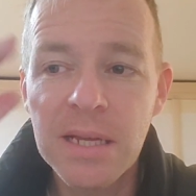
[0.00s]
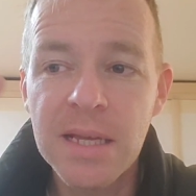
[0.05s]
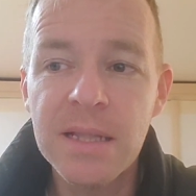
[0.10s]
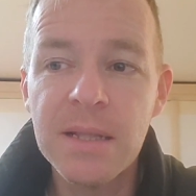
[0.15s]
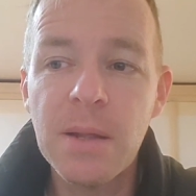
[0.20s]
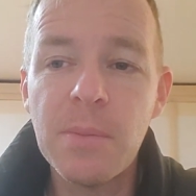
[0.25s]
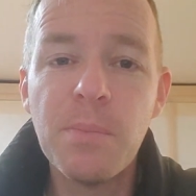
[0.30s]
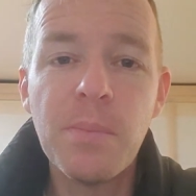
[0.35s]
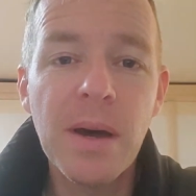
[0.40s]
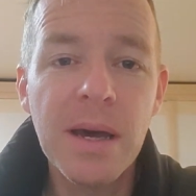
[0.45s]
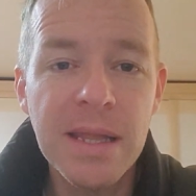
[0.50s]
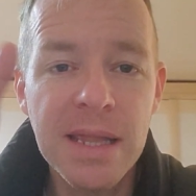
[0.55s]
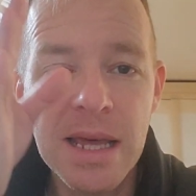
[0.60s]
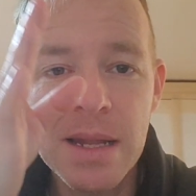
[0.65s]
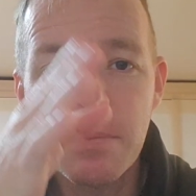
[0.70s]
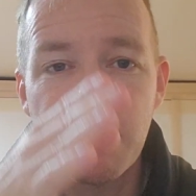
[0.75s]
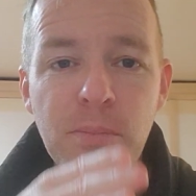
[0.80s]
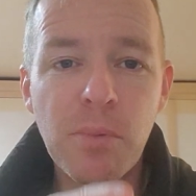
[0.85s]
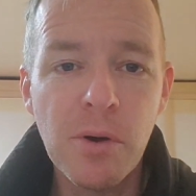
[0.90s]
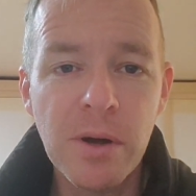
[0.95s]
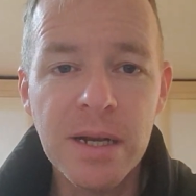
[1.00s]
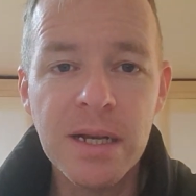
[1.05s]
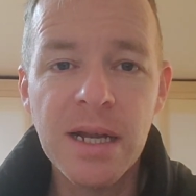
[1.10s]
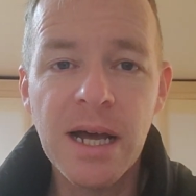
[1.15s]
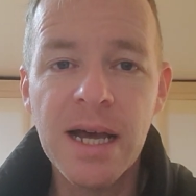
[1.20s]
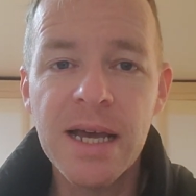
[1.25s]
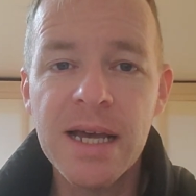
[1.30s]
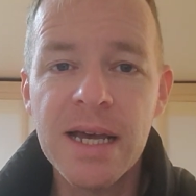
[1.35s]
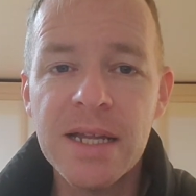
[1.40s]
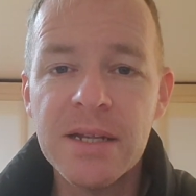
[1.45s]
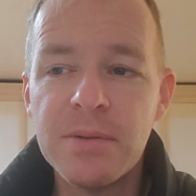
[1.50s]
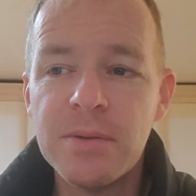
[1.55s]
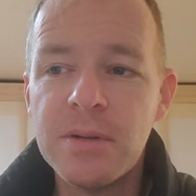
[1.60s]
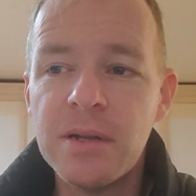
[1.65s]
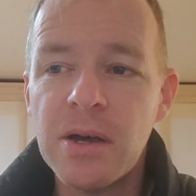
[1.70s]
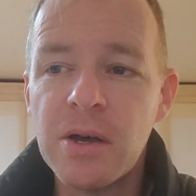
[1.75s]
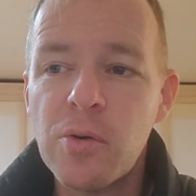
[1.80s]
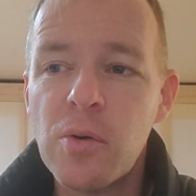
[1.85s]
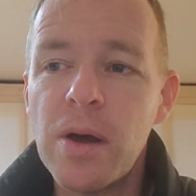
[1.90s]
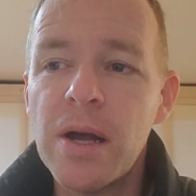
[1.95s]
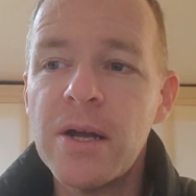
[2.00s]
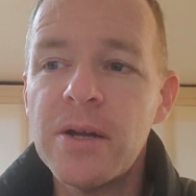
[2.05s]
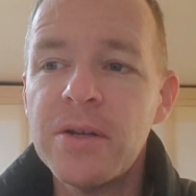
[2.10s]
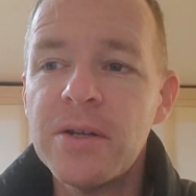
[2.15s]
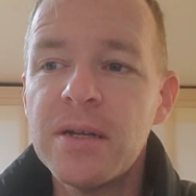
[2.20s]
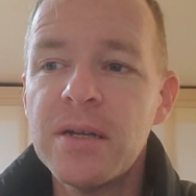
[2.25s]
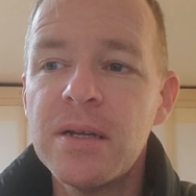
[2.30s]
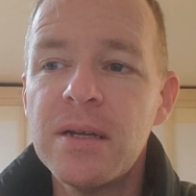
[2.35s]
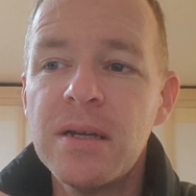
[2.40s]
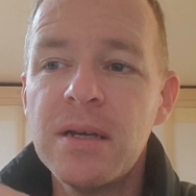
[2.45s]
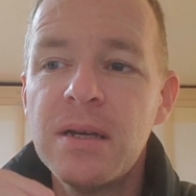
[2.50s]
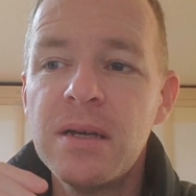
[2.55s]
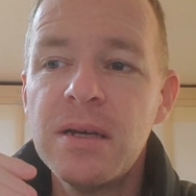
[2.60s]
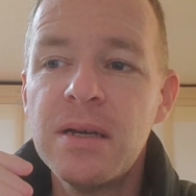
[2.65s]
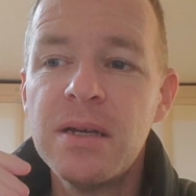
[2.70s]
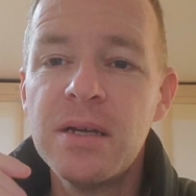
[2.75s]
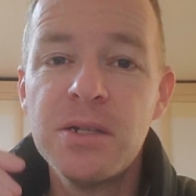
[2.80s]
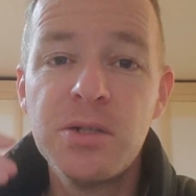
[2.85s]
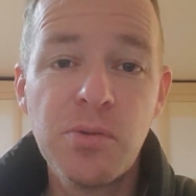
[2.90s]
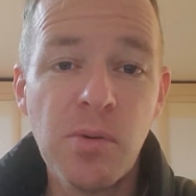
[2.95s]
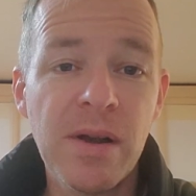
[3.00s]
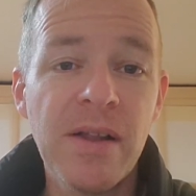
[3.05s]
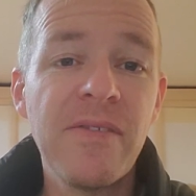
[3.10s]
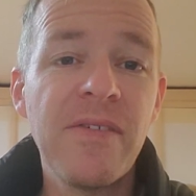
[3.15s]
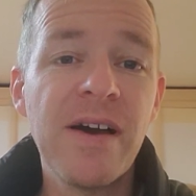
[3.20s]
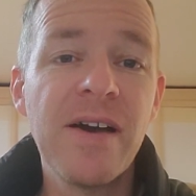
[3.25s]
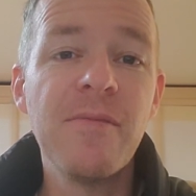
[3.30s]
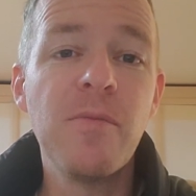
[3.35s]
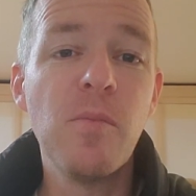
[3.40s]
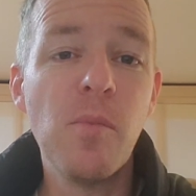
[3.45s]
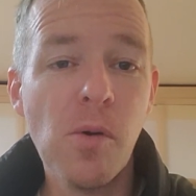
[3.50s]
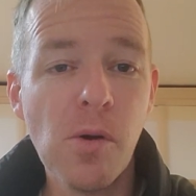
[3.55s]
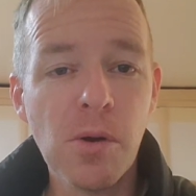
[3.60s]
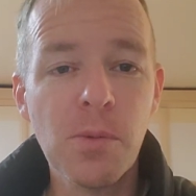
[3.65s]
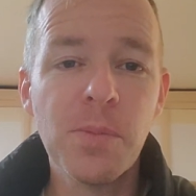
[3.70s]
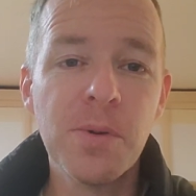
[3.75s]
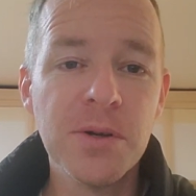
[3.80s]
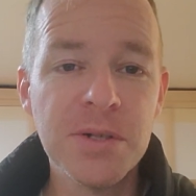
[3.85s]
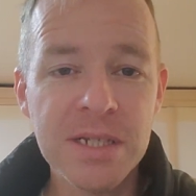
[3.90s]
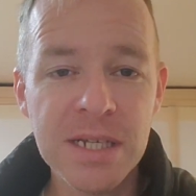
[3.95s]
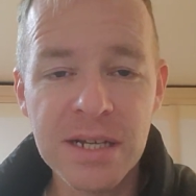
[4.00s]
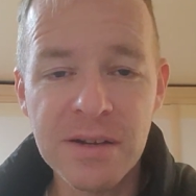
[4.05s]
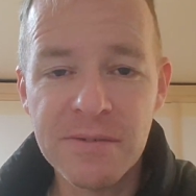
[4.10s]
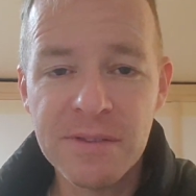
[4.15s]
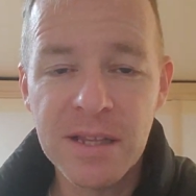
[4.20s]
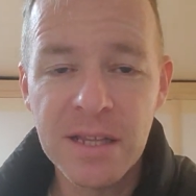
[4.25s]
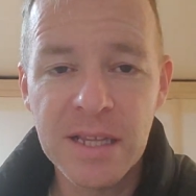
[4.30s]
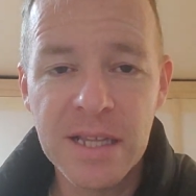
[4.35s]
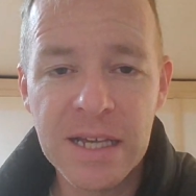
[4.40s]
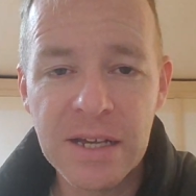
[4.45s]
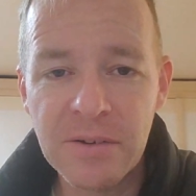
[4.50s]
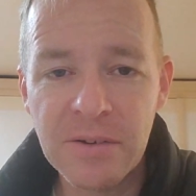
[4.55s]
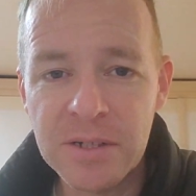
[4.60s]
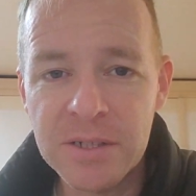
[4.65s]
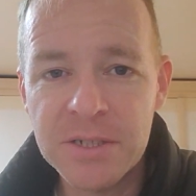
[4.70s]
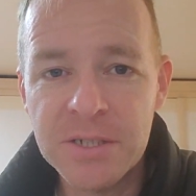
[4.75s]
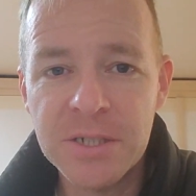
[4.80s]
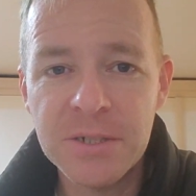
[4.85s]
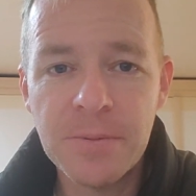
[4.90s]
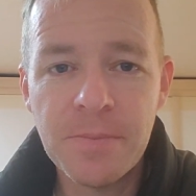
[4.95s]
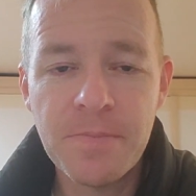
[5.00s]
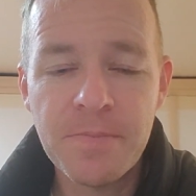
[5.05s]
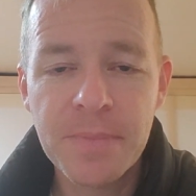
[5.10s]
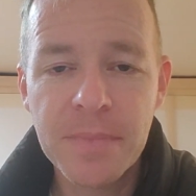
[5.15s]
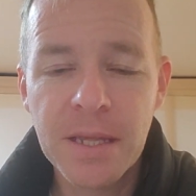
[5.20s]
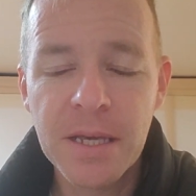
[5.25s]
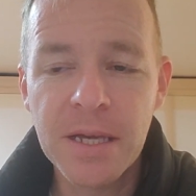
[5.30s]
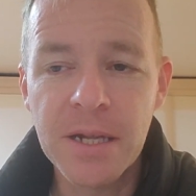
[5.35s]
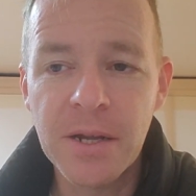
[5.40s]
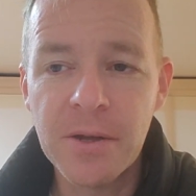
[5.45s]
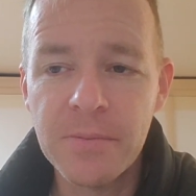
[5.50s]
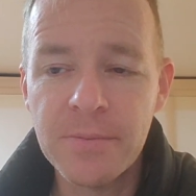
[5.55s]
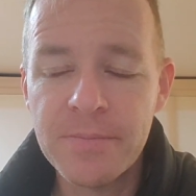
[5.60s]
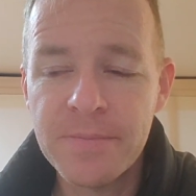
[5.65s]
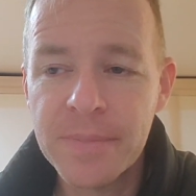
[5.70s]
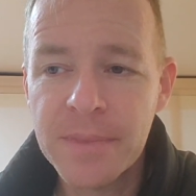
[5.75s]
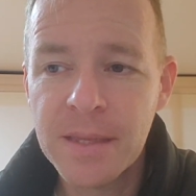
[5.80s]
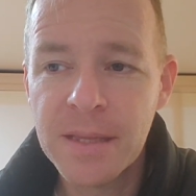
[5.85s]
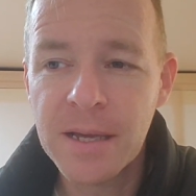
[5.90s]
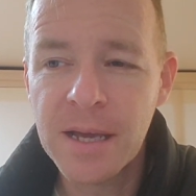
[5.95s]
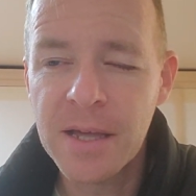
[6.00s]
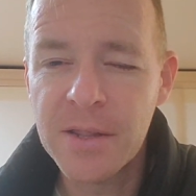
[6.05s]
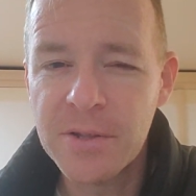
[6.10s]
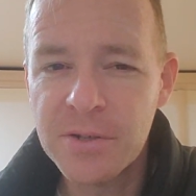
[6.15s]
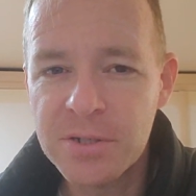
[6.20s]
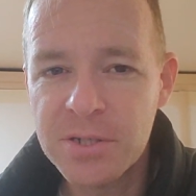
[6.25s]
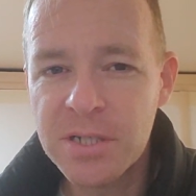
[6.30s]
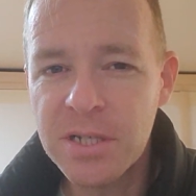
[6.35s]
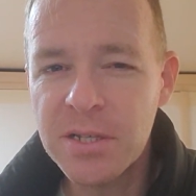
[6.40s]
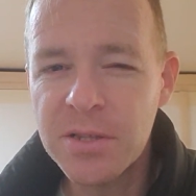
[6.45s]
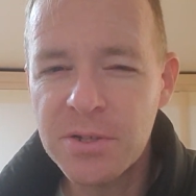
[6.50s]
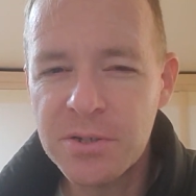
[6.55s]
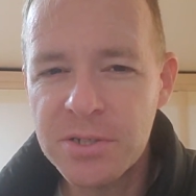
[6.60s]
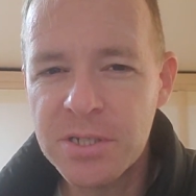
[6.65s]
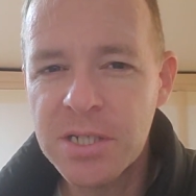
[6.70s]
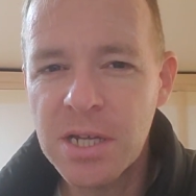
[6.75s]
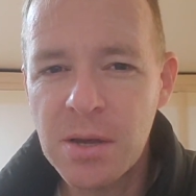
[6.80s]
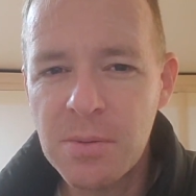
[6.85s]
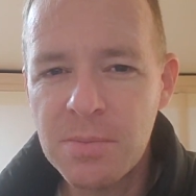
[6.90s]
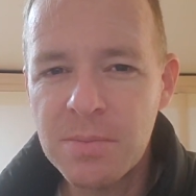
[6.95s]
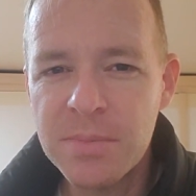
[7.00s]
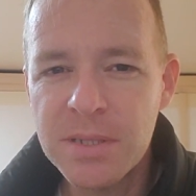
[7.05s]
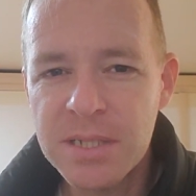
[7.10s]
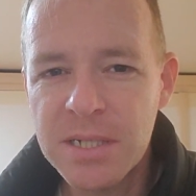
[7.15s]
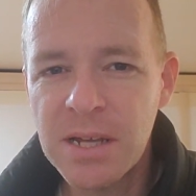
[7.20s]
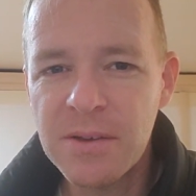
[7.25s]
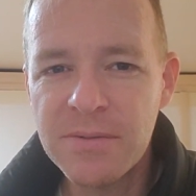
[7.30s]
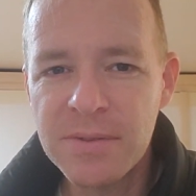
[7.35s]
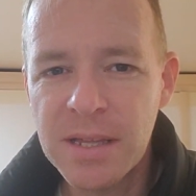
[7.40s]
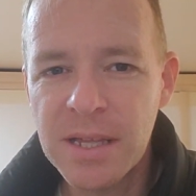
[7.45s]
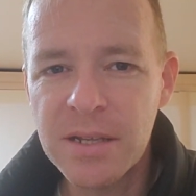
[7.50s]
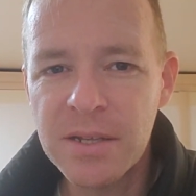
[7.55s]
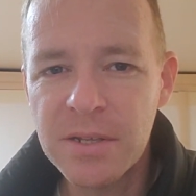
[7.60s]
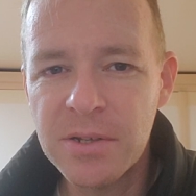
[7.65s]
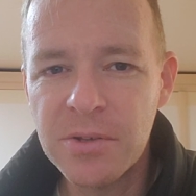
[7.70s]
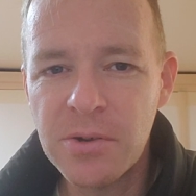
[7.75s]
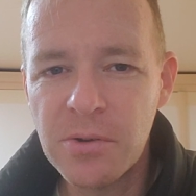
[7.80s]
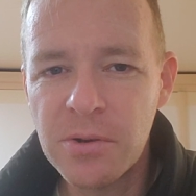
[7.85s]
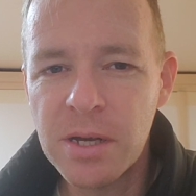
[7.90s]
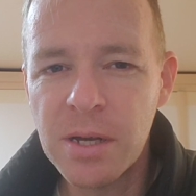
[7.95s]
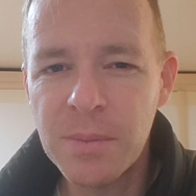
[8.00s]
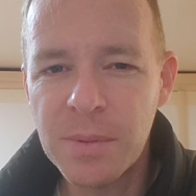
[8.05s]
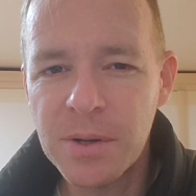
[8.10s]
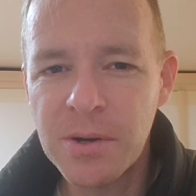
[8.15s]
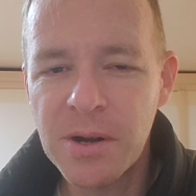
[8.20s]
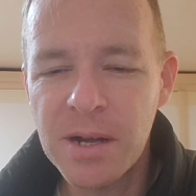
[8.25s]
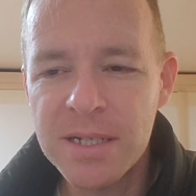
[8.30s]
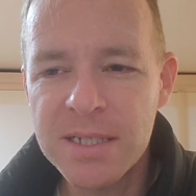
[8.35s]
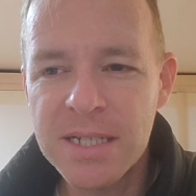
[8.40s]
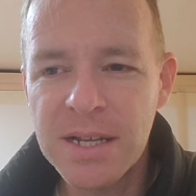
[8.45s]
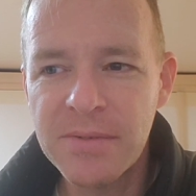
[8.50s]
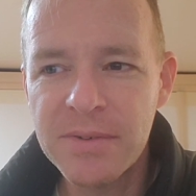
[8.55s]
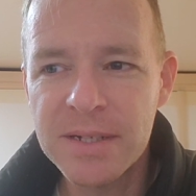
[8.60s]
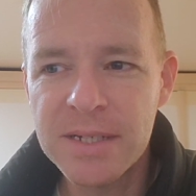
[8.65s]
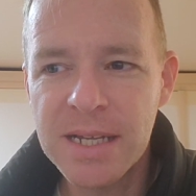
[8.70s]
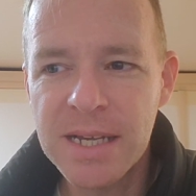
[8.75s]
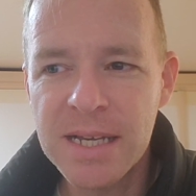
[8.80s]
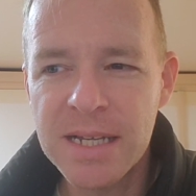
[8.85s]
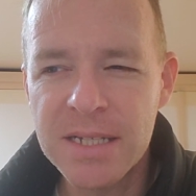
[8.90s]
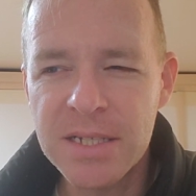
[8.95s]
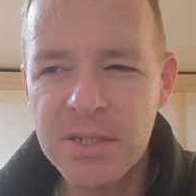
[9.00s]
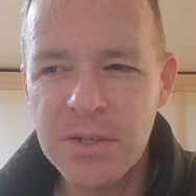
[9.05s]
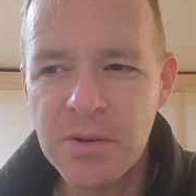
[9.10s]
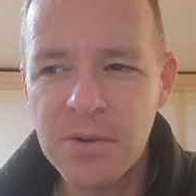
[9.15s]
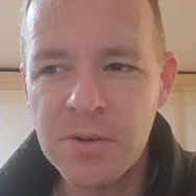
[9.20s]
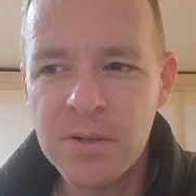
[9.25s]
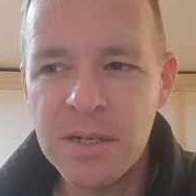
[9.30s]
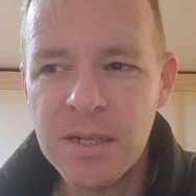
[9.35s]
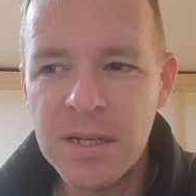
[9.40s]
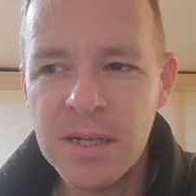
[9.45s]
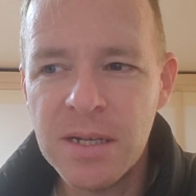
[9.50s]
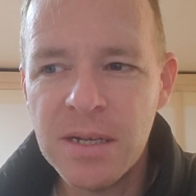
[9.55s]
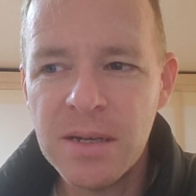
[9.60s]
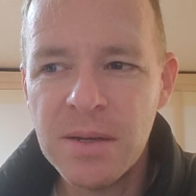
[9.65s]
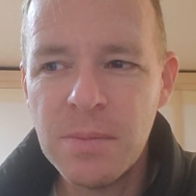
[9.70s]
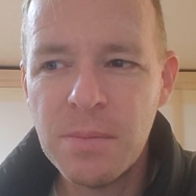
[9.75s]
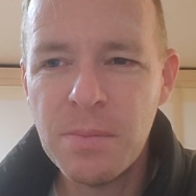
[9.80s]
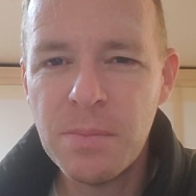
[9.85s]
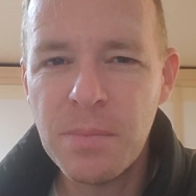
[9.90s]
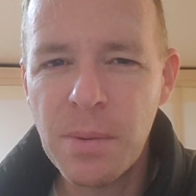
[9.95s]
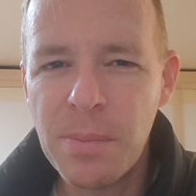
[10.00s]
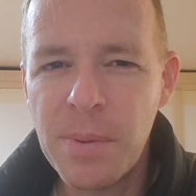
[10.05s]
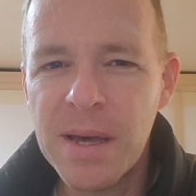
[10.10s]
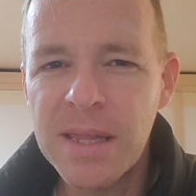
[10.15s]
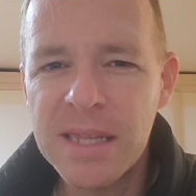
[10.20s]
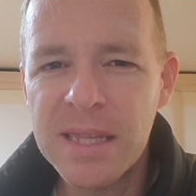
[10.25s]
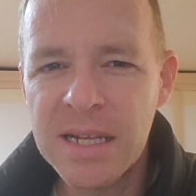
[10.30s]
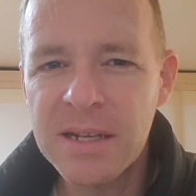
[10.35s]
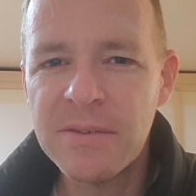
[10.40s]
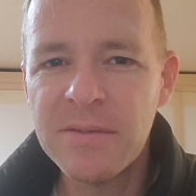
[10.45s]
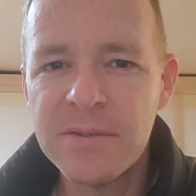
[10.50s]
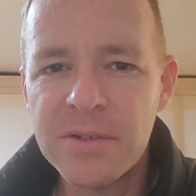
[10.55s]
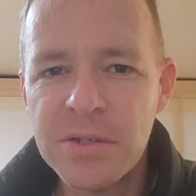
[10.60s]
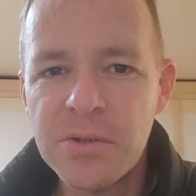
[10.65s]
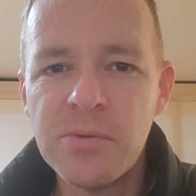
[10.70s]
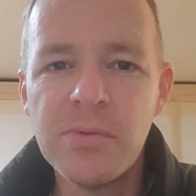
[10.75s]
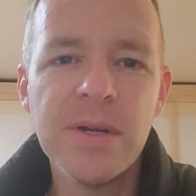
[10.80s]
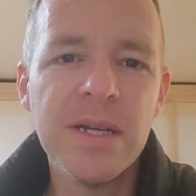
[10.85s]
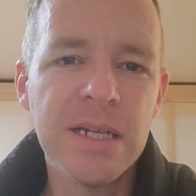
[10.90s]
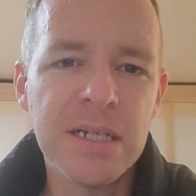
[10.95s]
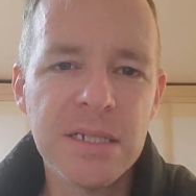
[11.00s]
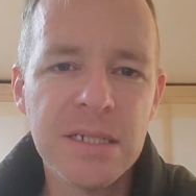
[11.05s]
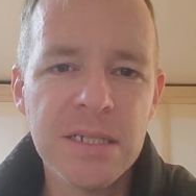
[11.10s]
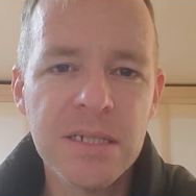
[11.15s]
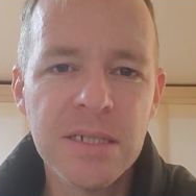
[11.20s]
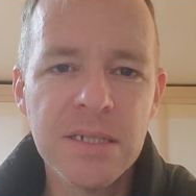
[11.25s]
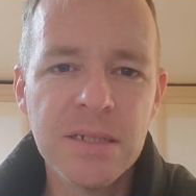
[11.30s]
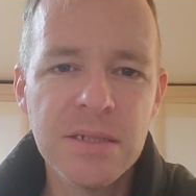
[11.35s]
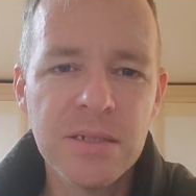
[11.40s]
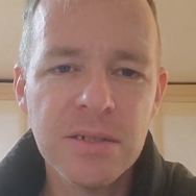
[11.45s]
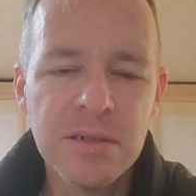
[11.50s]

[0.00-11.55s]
And then by that point, I had acquired 25 more percent of the language, And there's some stuff that you don't come across every day. So, but by the end of 2 weeks,